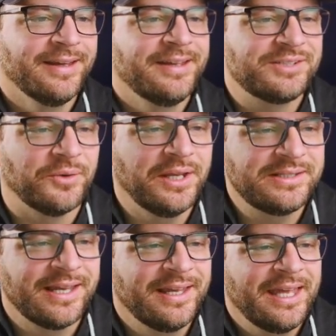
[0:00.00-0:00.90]
So
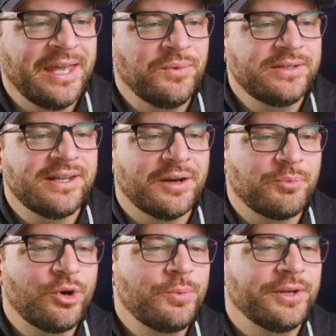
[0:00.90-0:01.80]
it was not
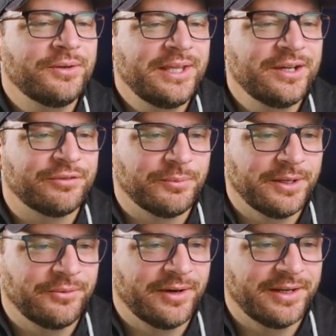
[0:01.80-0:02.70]
appropriate or legal for me
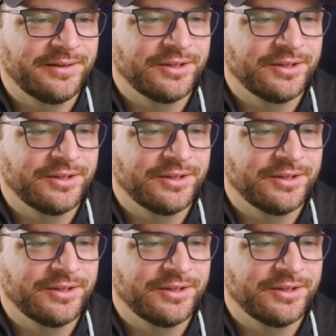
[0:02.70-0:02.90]
to run